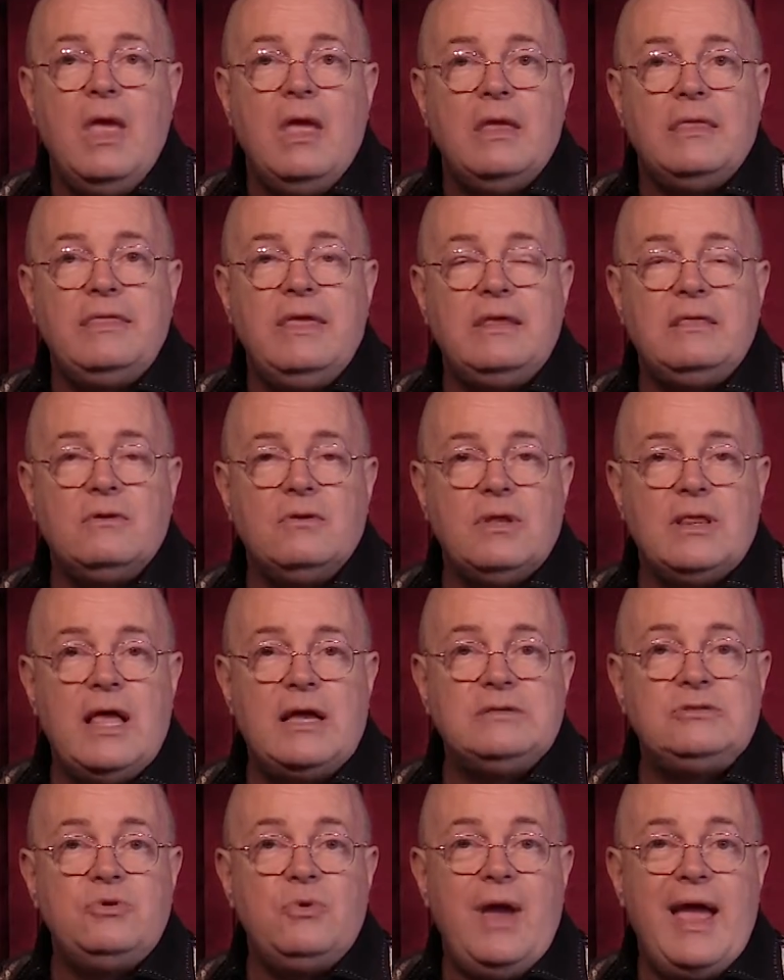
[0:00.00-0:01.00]
think they're
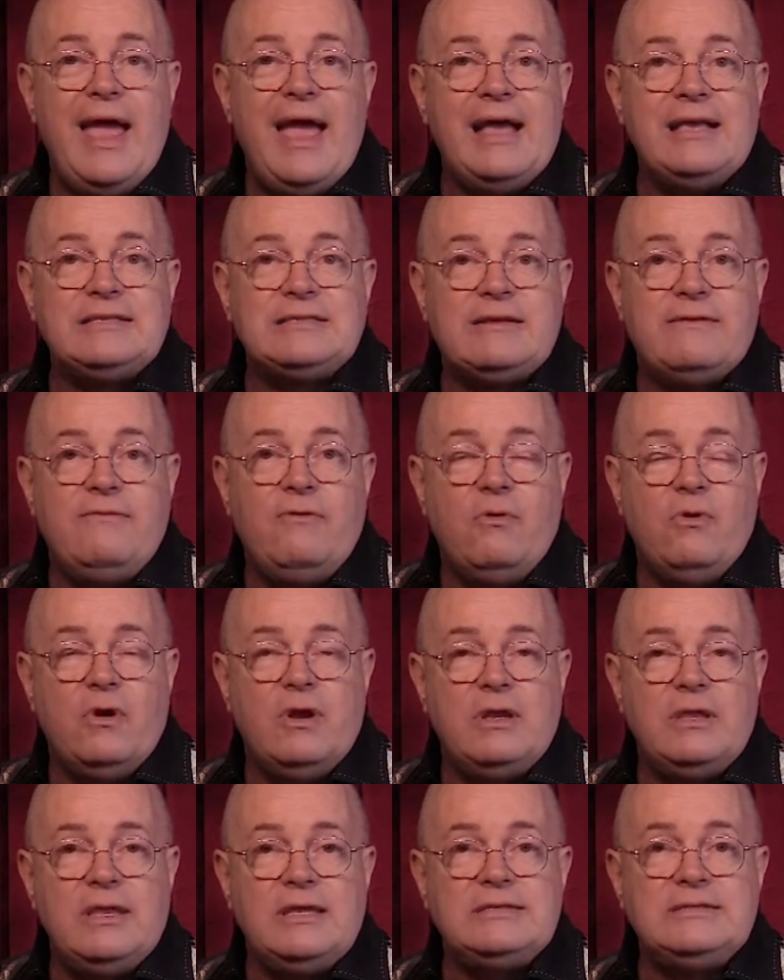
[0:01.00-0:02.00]
allowed to ask for
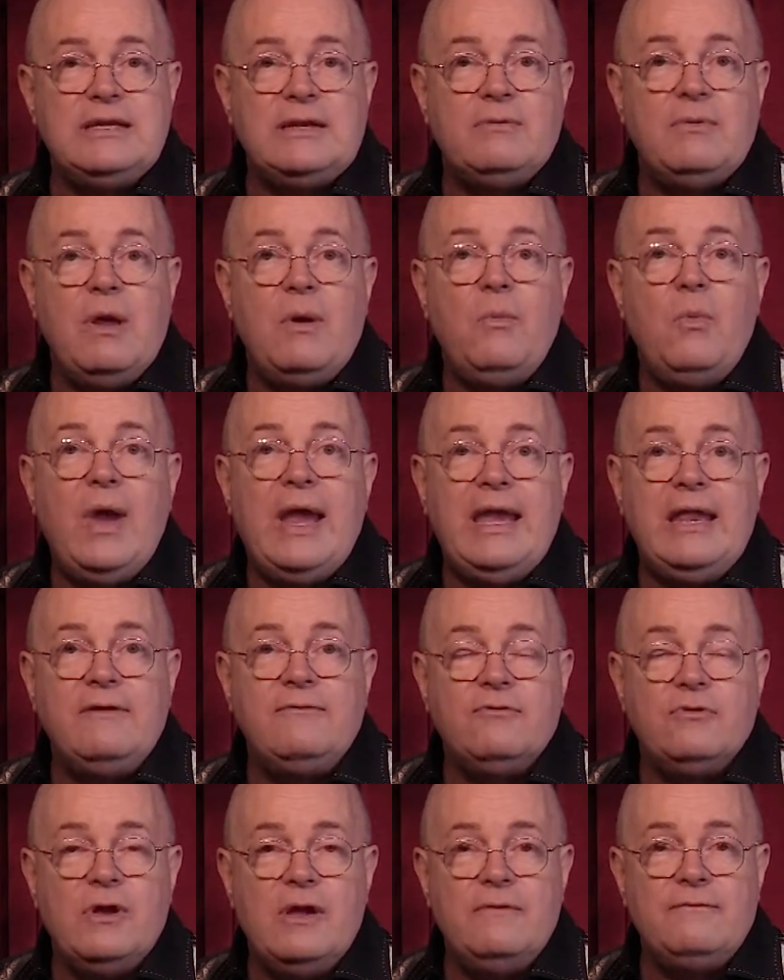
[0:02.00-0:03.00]
it. And they sit around waiting
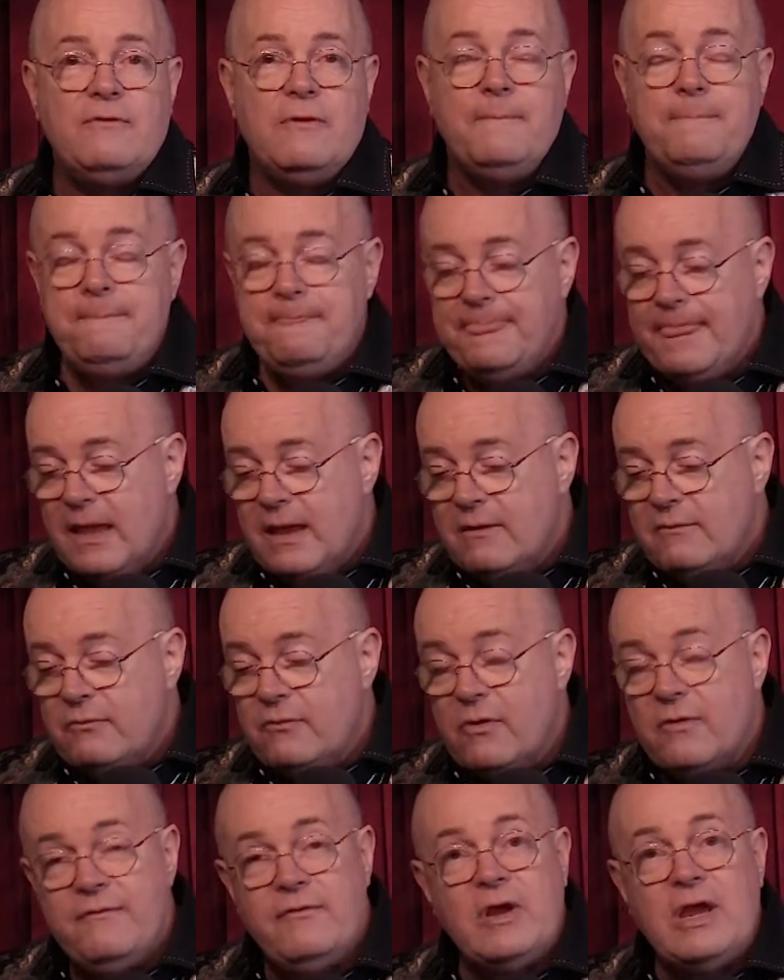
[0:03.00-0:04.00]
forever
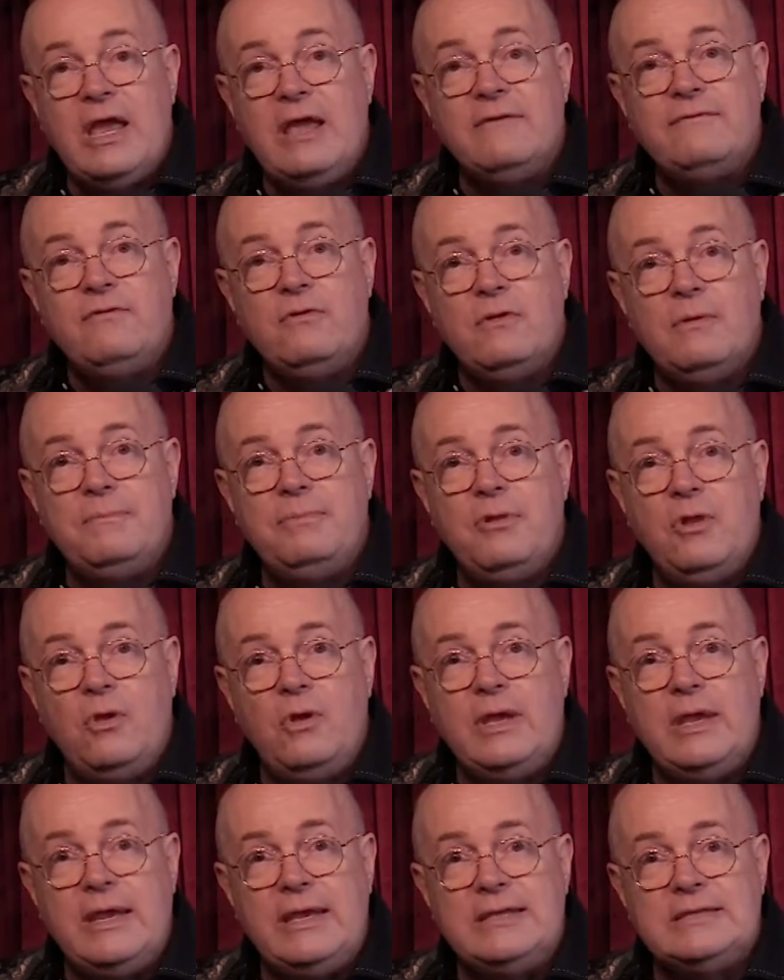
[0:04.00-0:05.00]
for forgetful
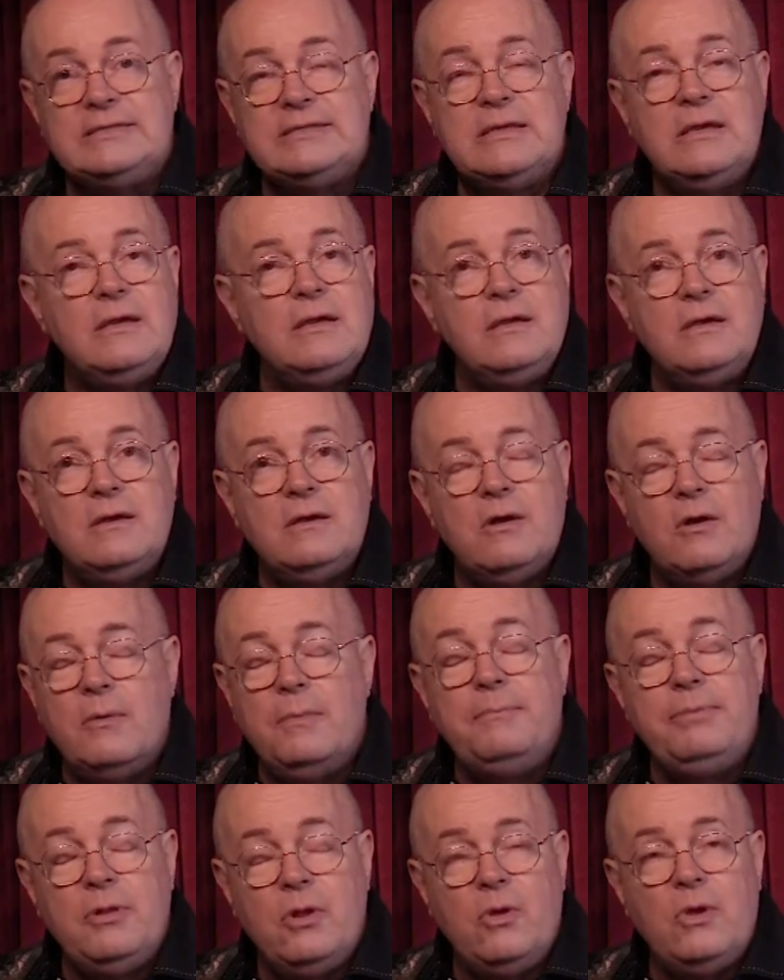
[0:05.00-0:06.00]
employees
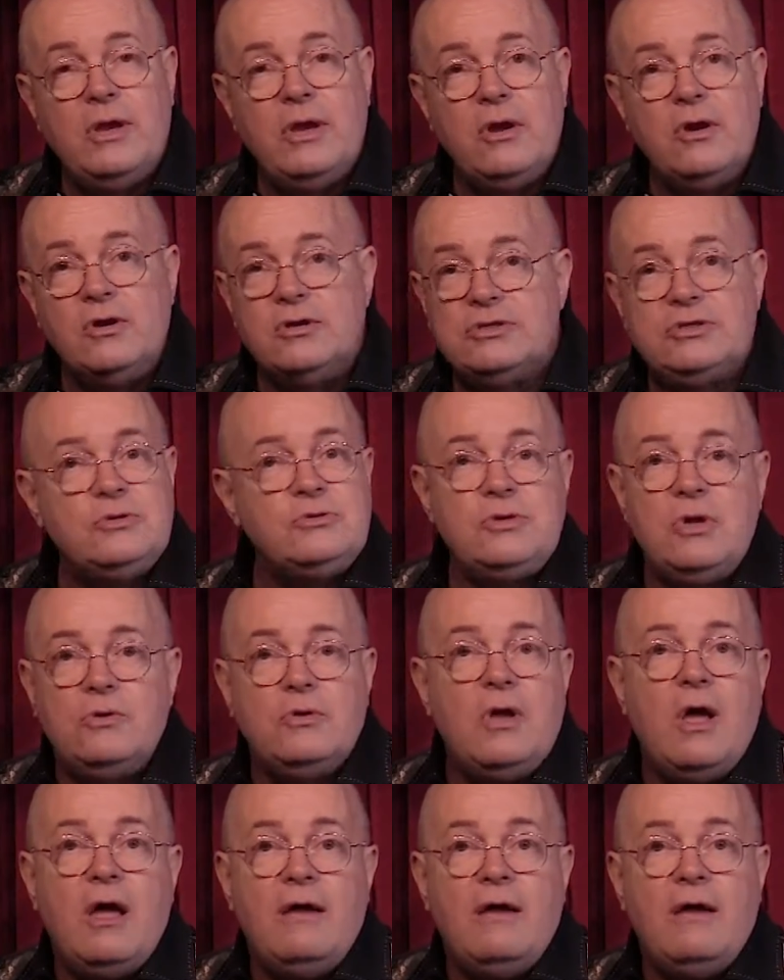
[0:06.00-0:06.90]
or employers who don't